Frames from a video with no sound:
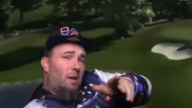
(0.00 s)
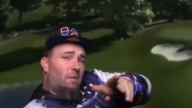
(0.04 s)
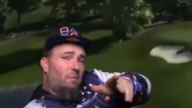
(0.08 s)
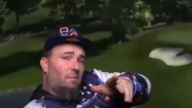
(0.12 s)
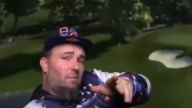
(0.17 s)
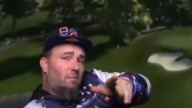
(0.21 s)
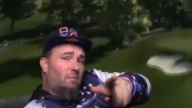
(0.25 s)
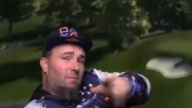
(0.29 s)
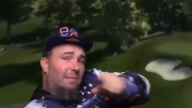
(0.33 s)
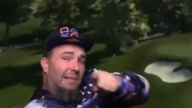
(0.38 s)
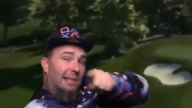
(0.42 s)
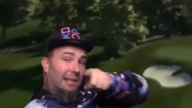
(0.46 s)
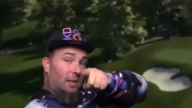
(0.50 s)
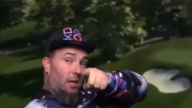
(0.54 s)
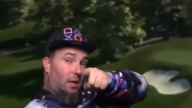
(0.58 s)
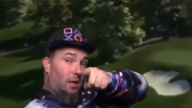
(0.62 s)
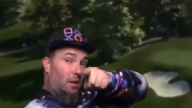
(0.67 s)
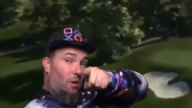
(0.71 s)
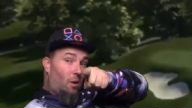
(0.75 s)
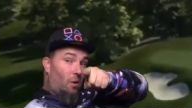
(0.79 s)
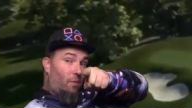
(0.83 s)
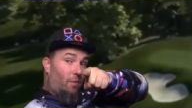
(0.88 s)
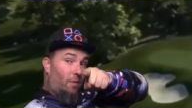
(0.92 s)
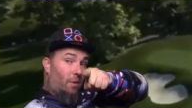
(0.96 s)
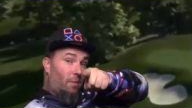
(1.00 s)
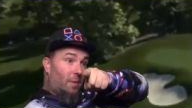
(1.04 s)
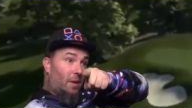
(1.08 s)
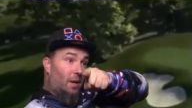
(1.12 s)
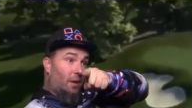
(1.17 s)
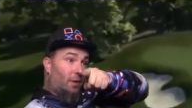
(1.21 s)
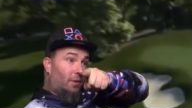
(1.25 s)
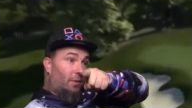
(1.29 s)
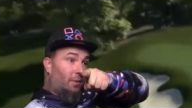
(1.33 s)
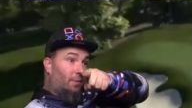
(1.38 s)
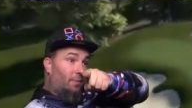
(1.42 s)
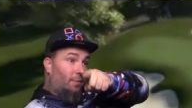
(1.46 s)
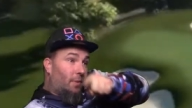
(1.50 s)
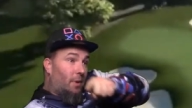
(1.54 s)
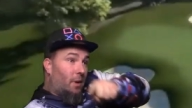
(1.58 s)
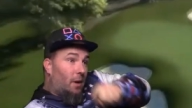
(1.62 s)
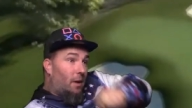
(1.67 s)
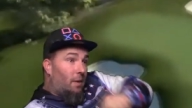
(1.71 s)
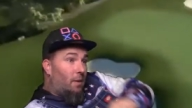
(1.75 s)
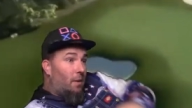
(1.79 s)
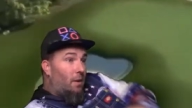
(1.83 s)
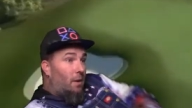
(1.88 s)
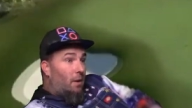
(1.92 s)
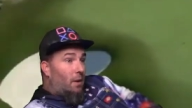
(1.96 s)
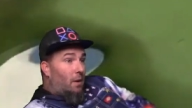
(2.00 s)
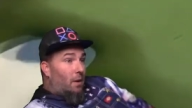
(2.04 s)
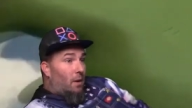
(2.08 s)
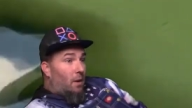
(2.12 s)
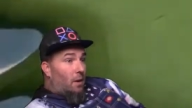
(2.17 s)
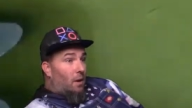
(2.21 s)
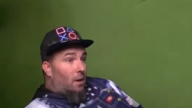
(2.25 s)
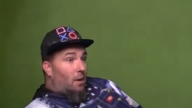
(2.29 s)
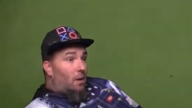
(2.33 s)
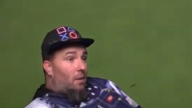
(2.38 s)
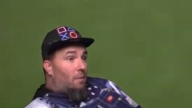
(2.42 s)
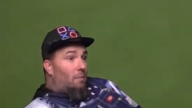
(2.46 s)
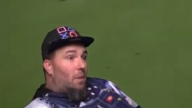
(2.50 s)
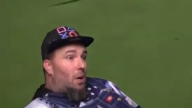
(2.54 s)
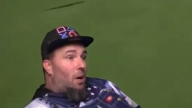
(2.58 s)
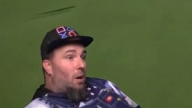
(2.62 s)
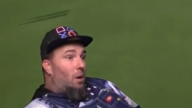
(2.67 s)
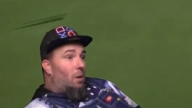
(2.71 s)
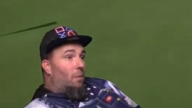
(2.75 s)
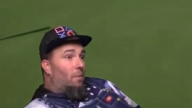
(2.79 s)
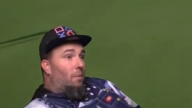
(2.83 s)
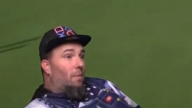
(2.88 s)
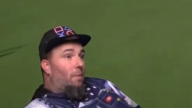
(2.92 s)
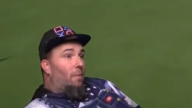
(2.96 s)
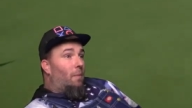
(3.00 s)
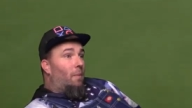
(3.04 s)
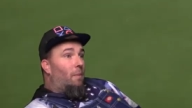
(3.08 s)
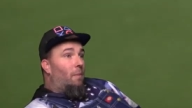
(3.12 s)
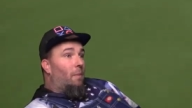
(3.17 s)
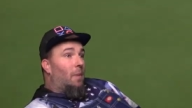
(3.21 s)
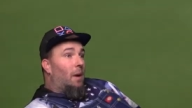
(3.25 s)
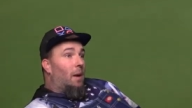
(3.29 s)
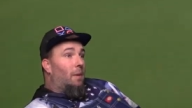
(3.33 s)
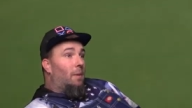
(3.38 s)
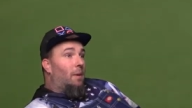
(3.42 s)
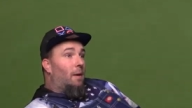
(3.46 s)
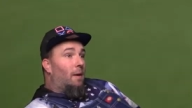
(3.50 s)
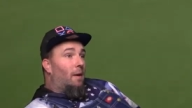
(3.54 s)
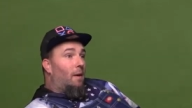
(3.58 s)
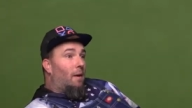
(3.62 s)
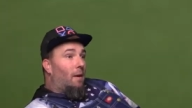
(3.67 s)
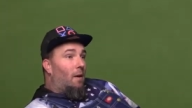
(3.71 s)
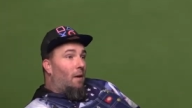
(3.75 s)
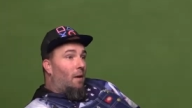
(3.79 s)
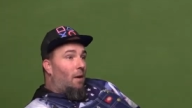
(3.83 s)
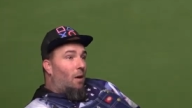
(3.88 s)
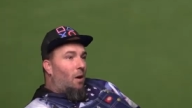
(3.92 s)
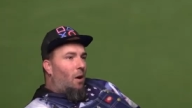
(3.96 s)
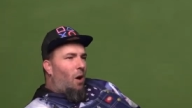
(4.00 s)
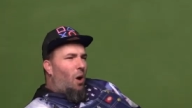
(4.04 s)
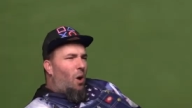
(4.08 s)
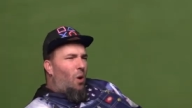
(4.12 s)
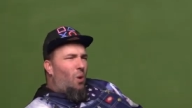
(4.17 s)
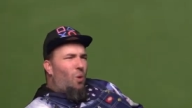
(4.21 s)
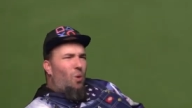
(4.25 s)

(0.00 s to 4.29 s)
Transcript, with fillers: and hope for the best. Okay. Boom, baby. How close was Ooh.